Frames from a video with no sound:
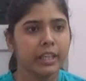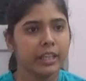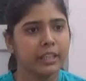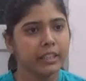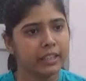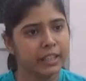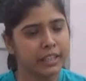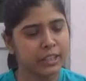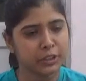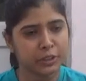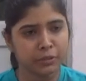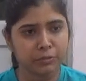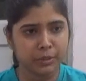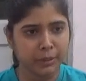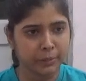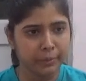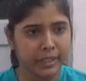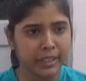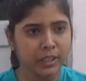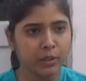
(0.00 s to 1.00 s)
In case of
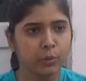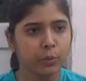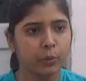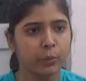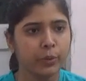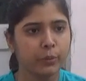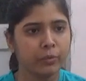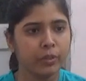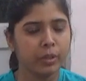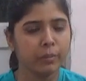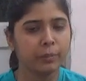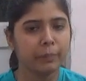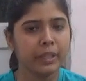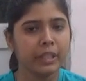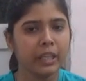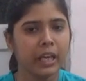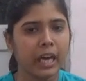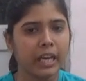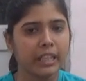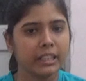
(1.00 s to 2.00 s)
debate, we will
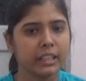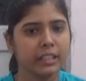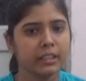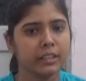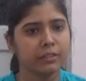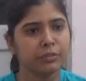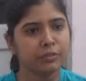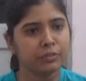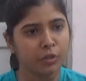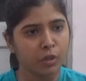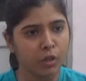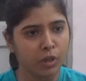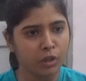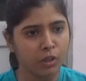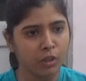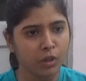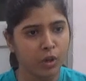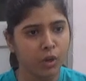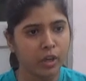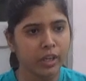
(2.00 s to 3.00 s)
be either in a for
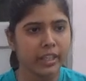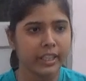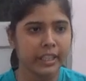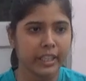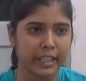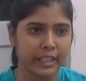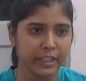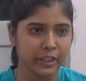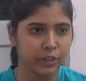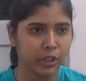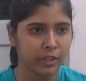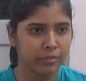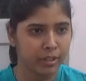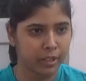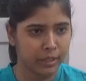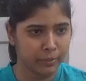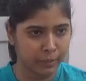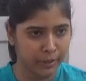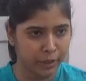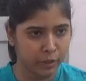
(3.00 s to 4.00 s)
or against of a
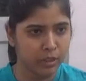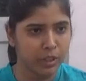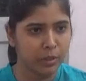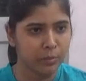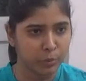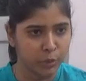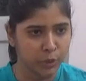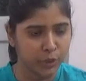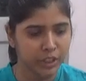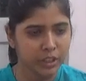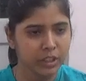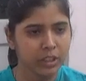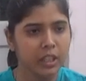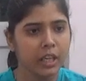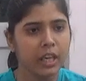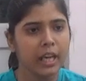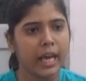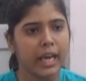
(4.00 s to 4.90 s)
particular motion,